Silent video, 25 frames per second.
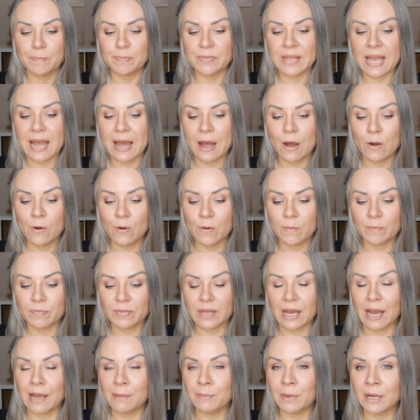
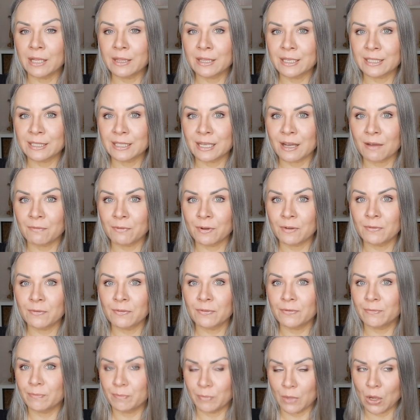Now, I bought this off
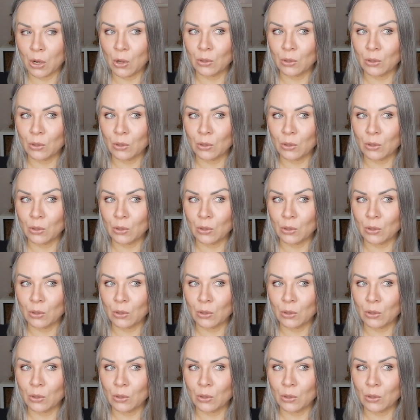of